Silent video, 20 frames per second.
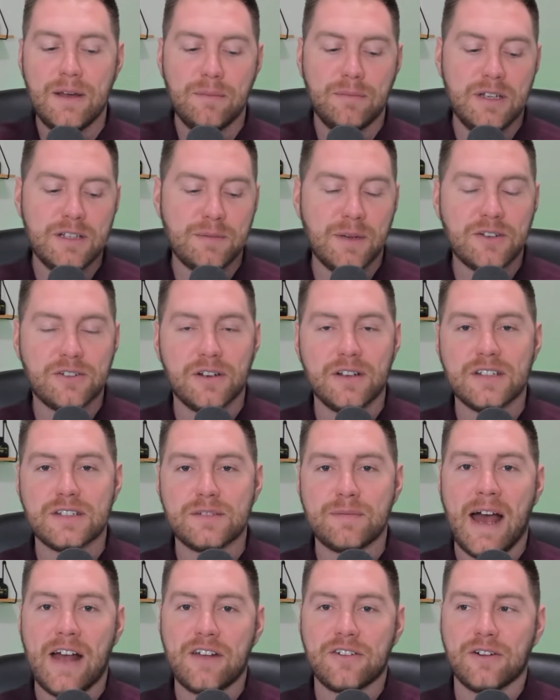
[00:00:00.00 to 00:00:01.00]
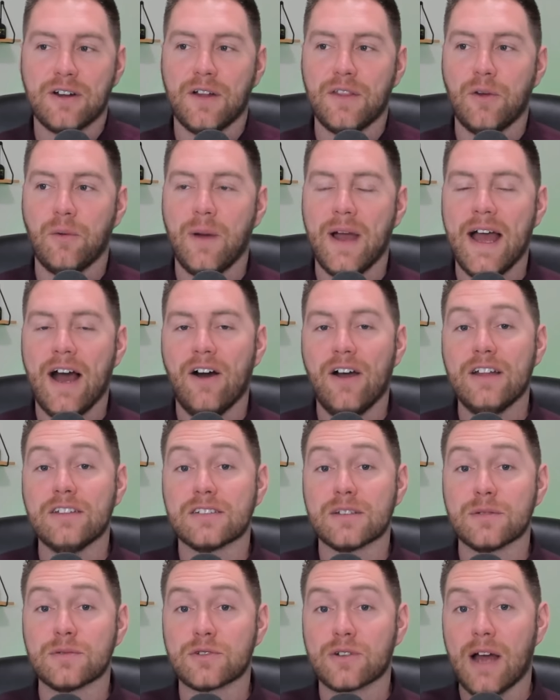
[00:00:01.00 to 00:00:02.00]
Please make sure you smash it on the way out
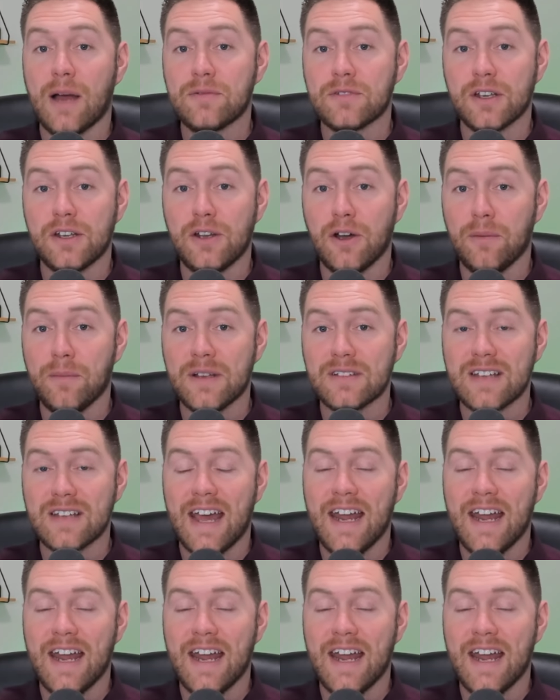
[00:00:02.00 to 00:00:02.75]
and subscribe so you don't miss